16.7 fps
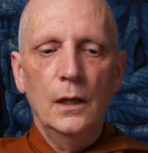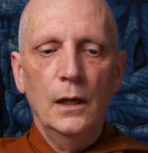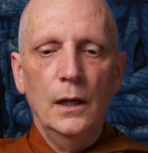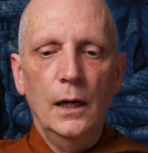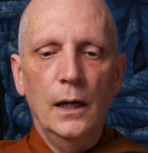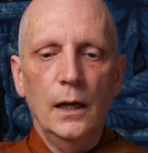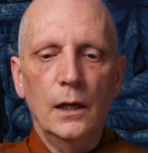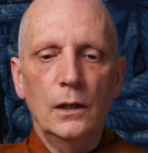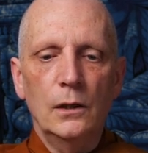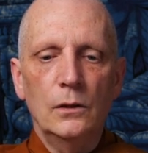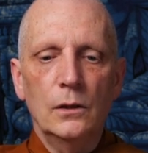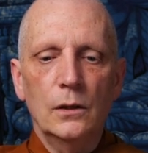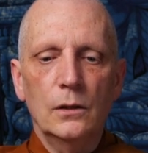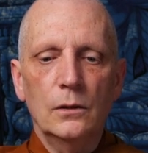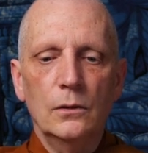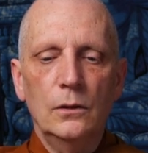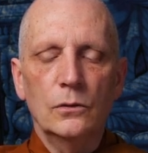And,
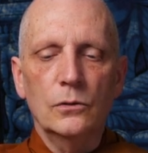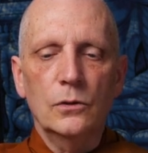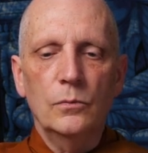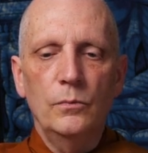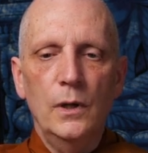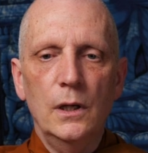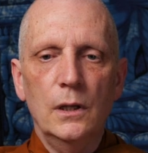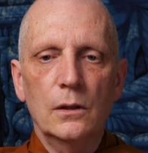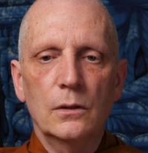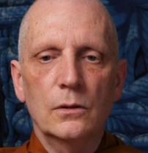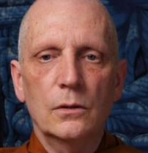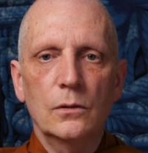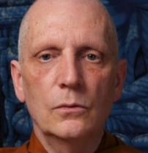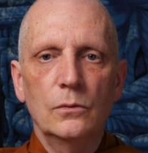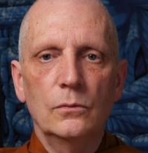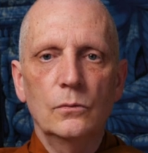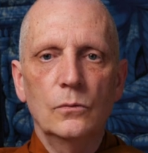you know,
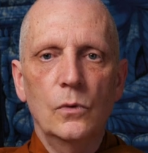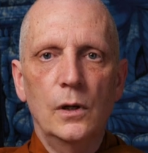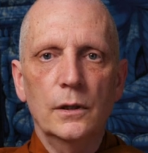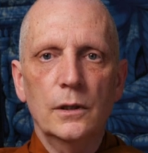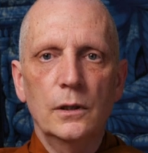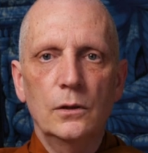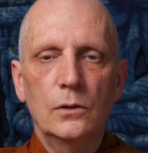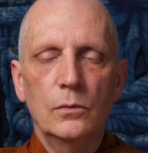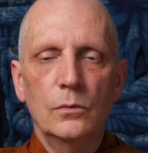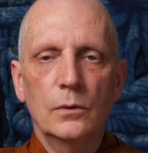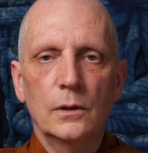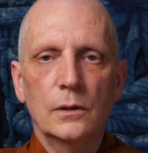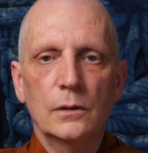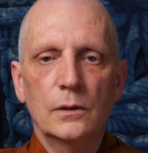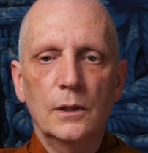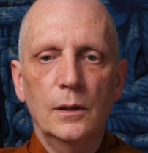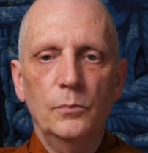to walk into
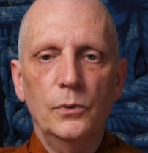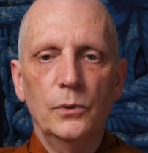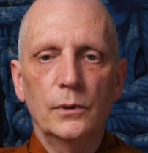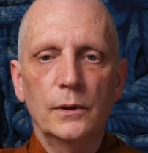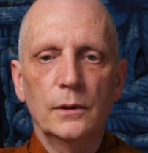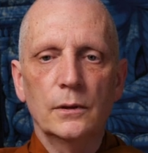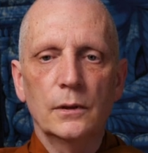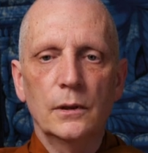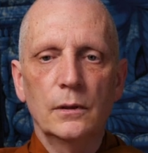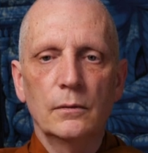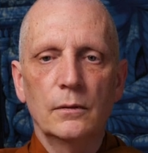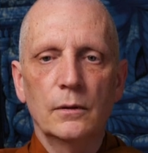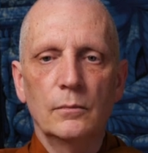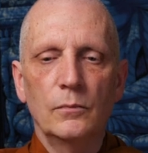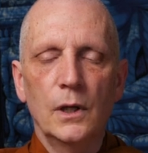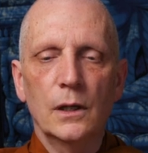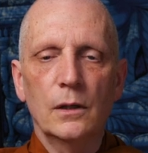a temple and
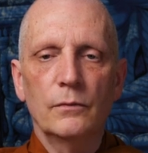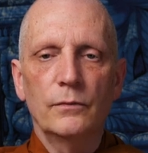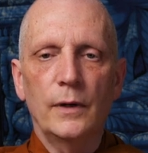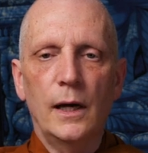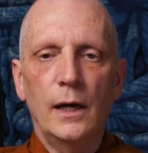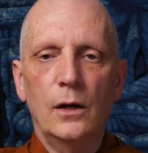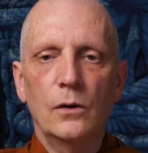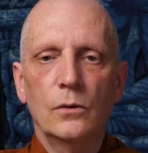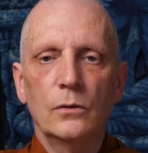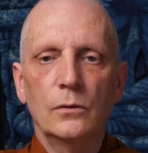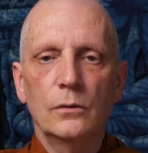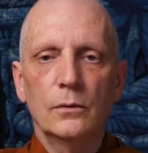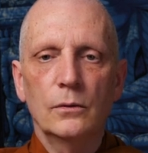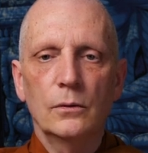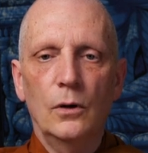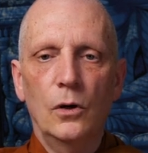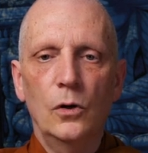make a
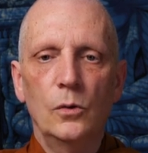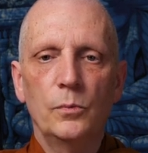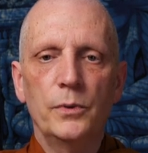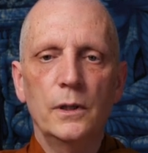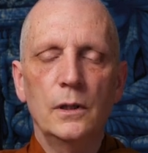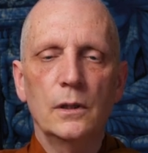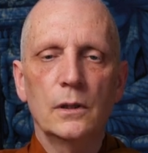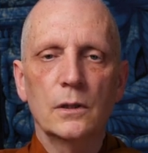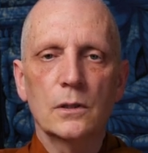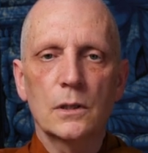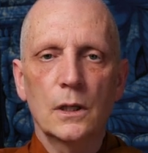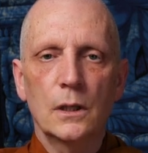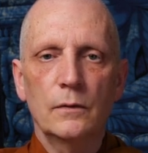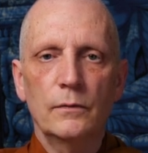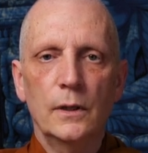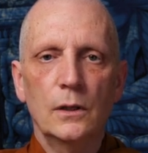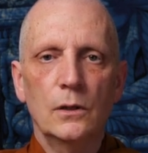vow, all beings
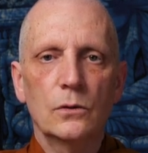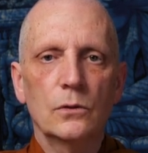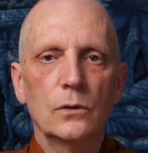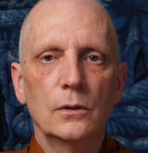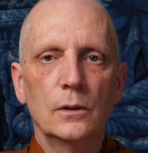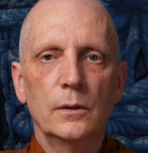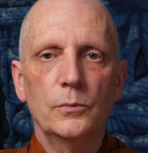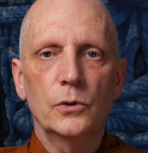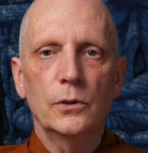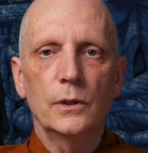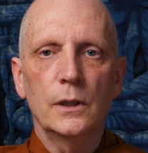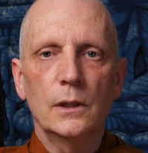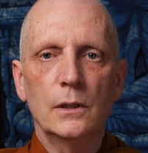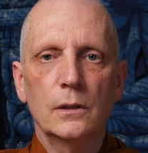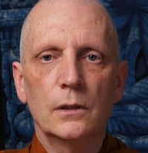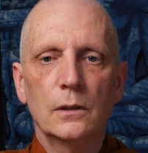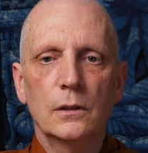I vow to
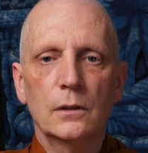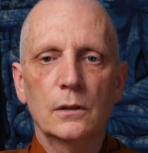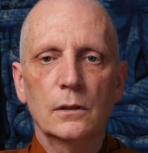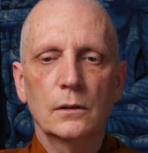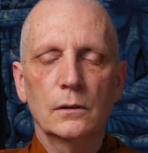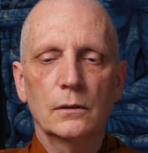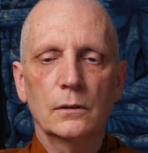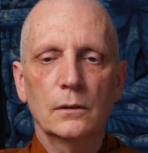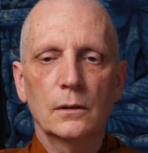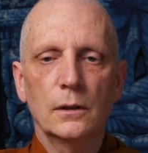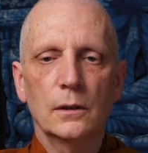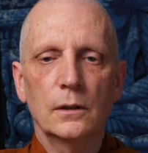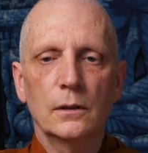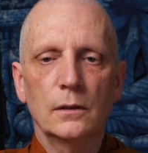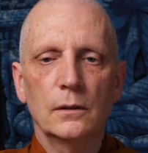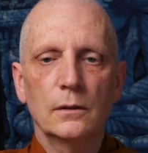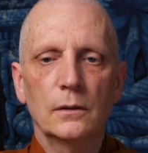liberate,
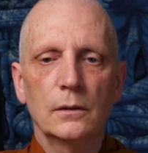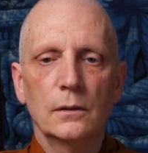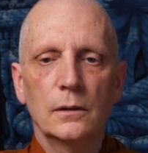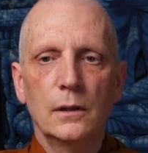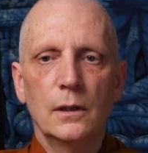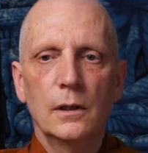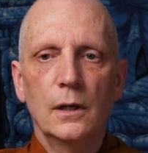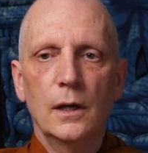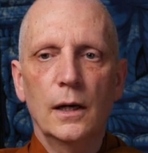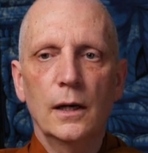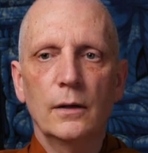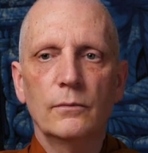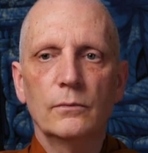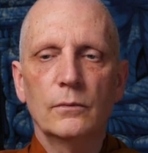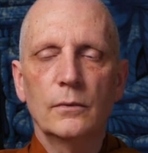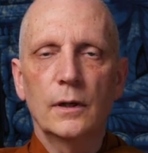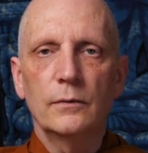I
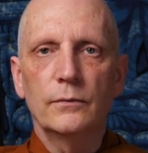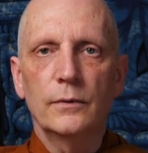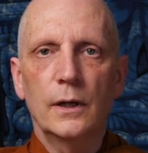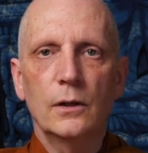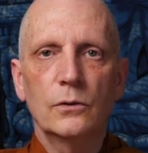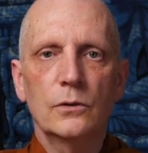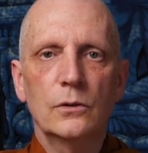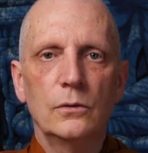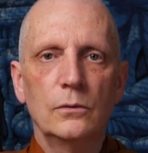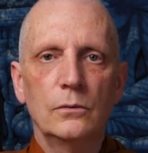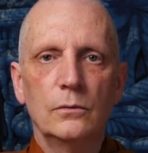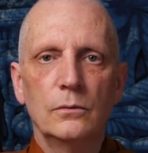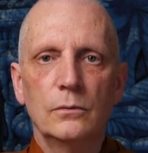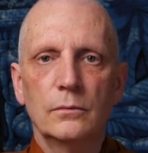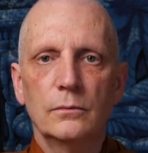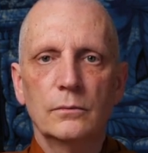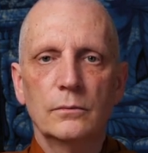vow
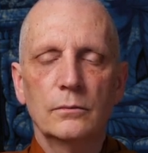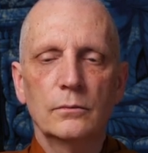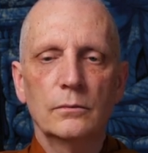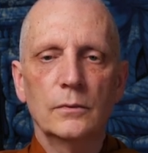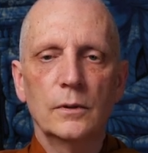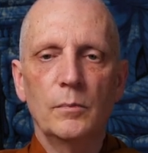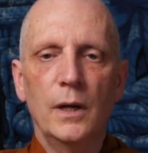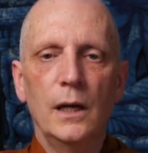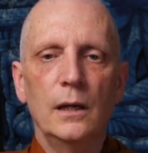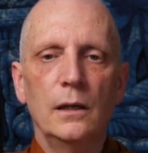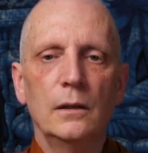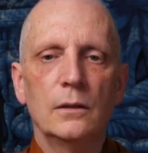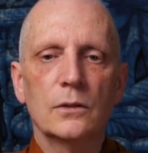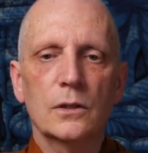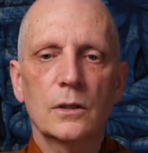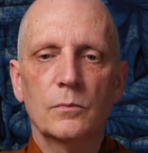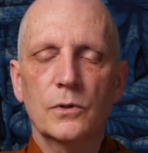to remain
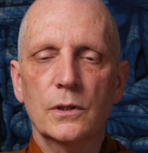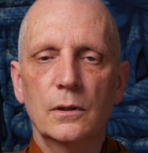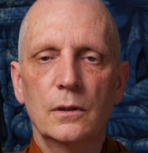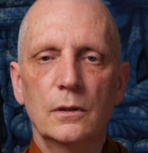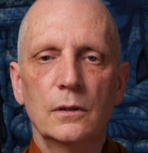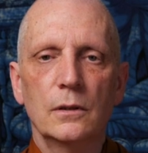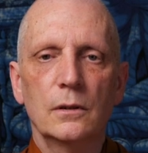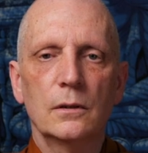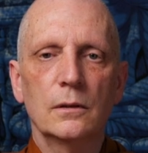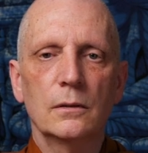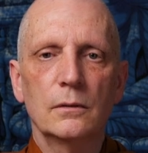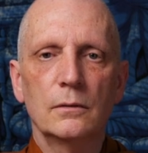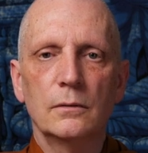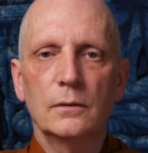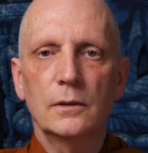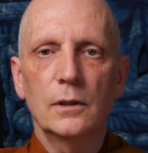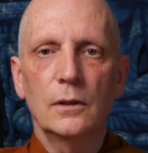in samsara
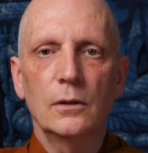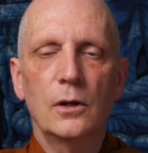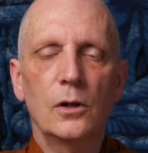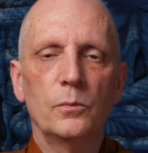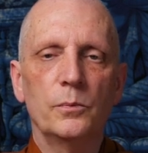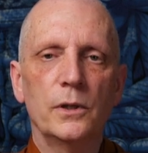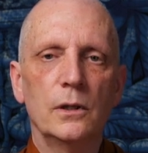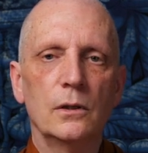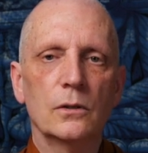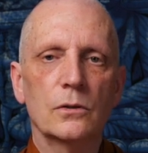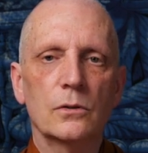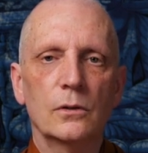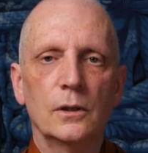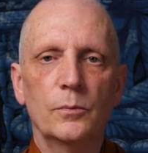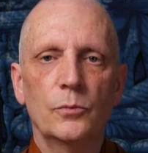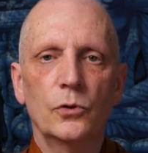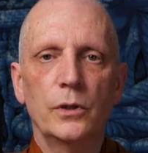until all beings are
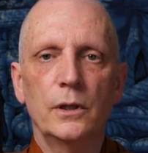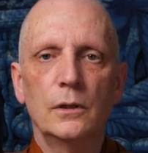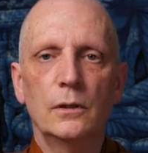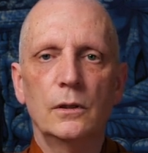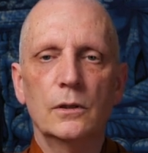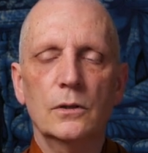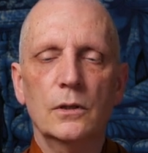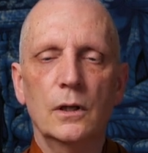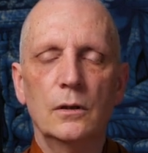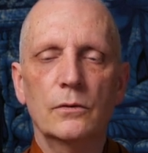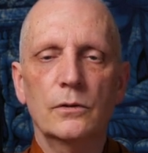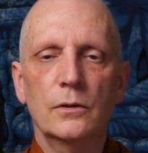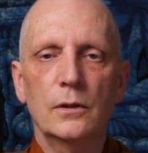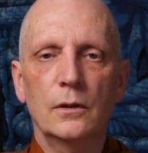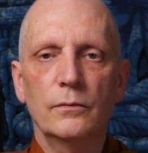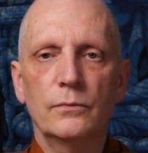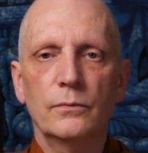liberated, and this kind of
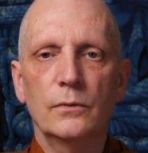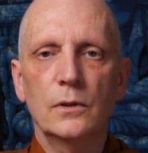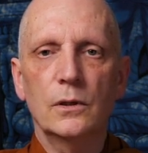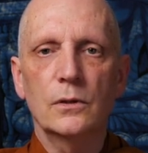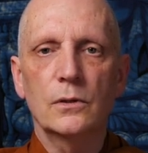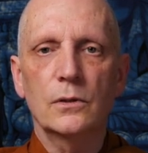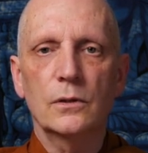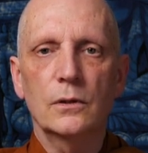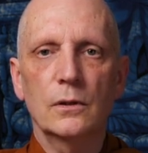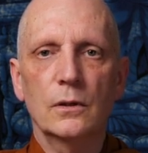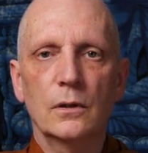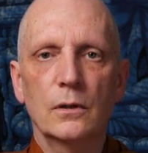stuff is